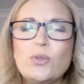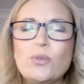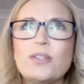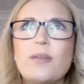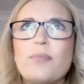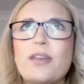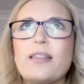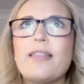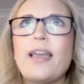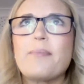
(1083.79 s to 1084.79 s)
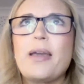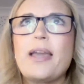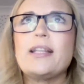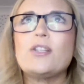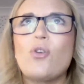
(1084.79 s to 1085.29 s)
do something they
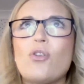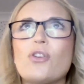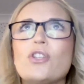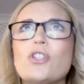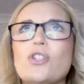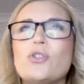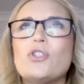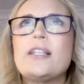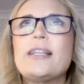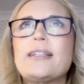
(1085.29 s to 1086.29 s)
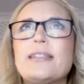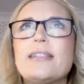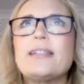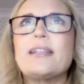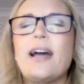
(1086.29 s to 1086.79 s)
may not usually
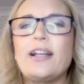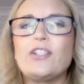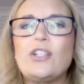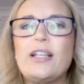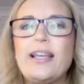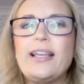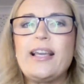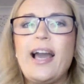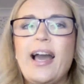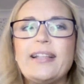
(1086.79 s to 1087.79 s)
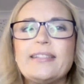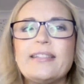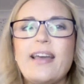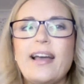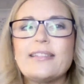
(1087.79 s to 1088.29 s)
consider, actually, and
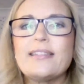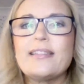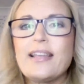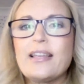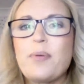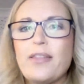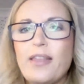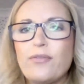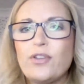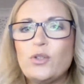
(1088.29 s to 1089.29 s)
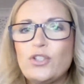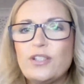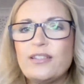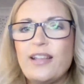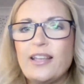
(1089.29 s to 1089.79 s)
that's think about their future
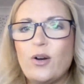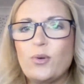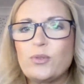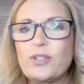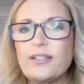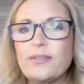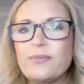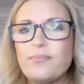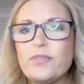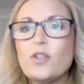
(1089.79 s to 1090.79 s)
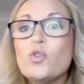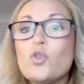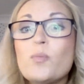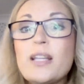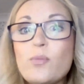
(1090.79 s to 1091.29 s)
stakeholders. So
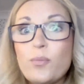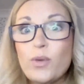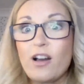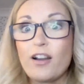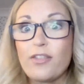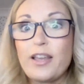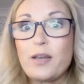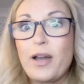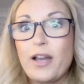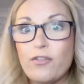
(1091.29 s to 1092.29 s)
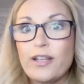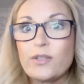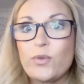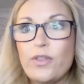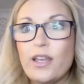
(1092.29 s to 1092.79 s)
normally when we kind of think about
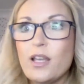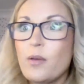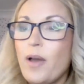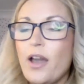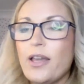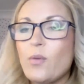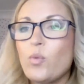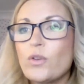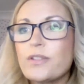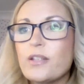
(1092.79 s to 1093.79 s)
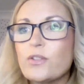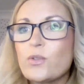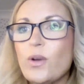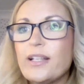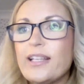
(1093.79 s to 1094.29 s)
careers, we're thinking about, okay, what skills
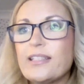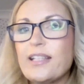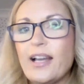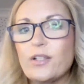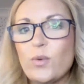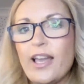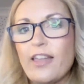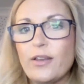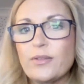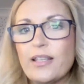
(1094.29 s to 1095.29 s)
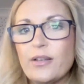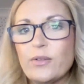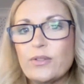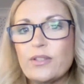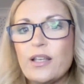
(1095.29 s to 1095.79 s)
do I need and how do I get those
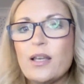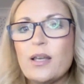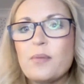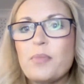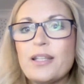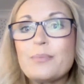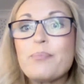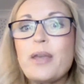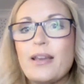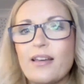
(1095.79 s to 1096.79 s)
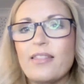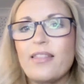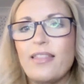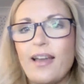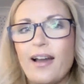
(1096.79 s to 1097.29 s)
skills? But it's bigger
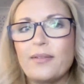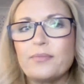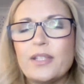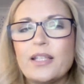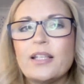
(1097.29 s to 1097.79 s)
than that.